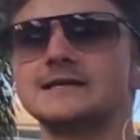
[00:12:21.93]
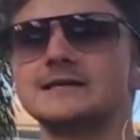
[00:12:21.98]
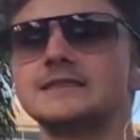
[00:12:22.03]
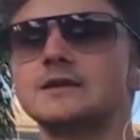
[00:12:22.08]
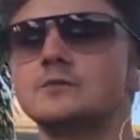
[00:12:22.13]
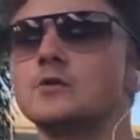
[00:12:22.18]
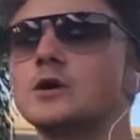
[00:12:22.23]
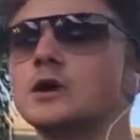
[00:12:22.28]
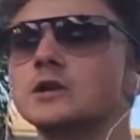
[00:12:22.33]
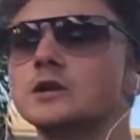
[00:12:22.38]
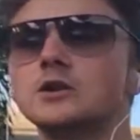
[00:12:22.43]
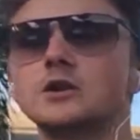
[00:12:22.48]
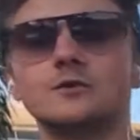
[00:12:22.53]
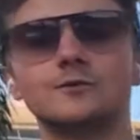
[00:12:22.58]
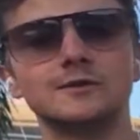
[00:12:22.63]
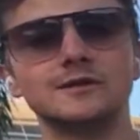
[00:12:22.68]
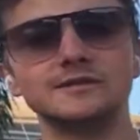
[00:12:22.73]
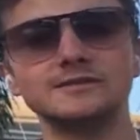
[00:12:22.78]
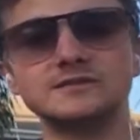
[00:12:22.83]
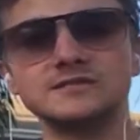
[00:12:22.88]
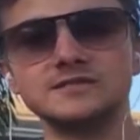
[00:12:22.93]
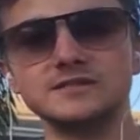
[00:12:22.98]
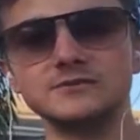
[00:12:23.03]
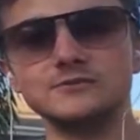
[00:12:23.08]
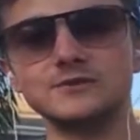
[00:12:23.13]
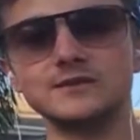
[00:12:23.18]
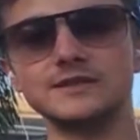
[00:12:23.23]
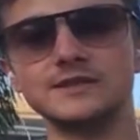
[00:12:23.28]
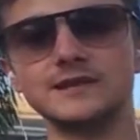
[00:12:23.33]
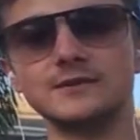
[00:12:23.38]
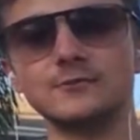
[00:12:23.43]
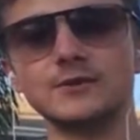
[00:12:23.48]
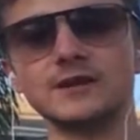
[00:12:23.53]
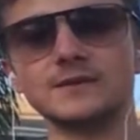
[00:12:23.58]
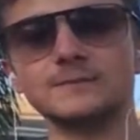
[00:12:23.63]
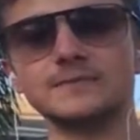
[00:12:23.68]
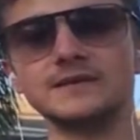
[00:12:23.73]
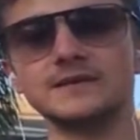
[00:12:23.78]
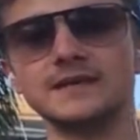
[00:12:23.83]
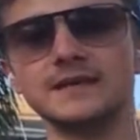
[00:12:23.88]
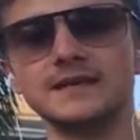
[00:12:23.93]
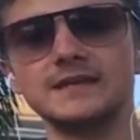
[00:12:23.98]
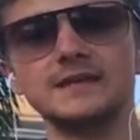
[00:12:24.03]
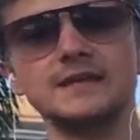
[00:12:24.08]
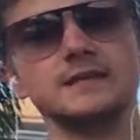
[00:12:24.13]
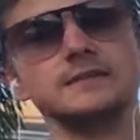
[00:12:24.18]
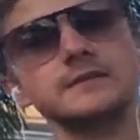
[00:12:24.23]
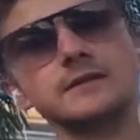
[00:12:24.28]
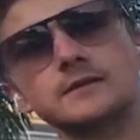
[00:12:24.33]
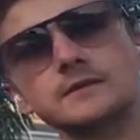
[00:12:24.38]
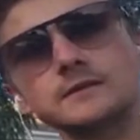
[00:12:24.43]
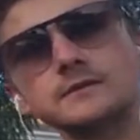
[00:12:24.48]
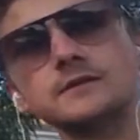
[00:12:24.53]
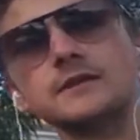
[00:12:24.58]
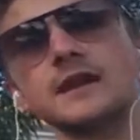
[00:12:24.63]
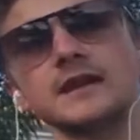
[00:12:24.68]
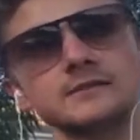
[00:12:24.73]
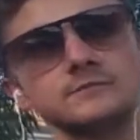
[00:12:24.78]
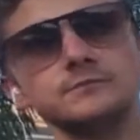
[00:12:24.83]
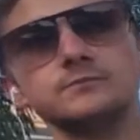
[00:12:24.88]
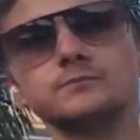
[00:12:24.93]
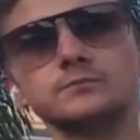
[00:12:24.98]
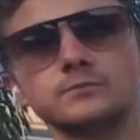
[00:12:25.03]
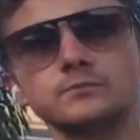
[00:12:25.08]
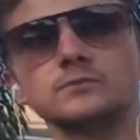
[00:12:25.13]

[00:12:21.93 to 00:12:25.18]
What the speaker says: They want to know what he's doing. They want to be in, and they're, and,